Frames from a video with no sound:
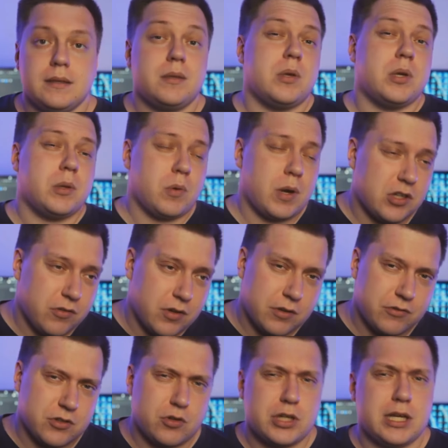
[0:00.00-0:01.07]
You can watch for a
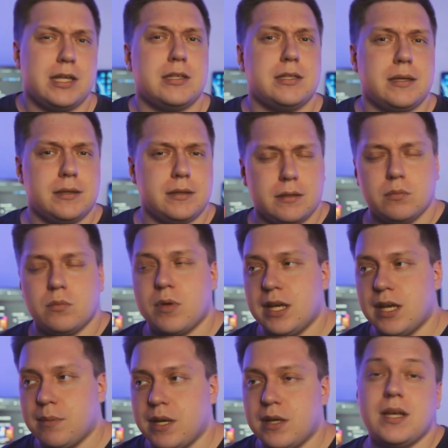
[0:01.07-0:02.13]
few days,
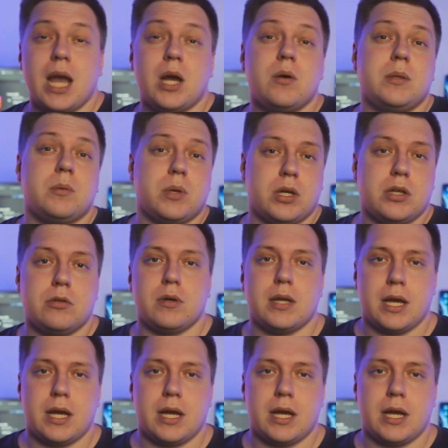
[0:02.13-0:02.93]
read about how it works for